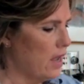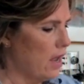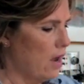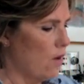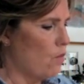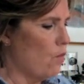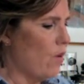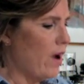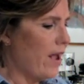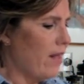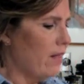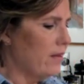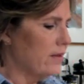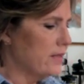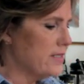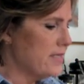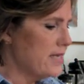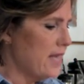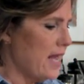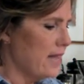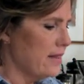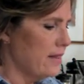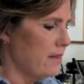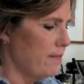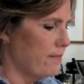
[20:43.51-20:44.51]
well, it's
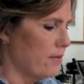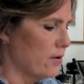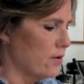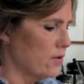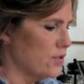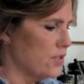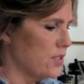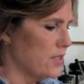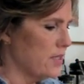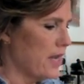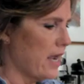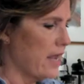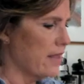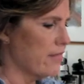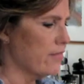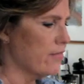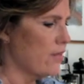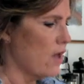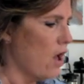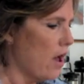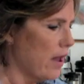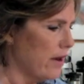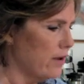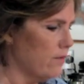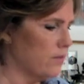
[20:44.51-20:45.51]
not the person I
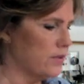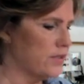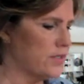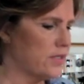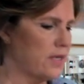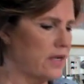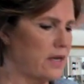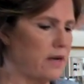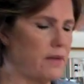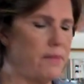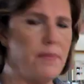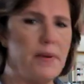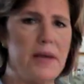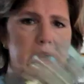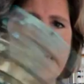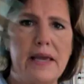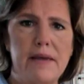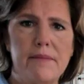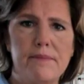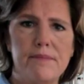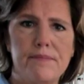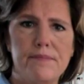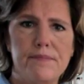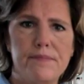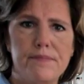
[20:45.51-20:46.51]
thought it was going to
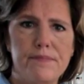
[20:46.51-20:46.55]
be.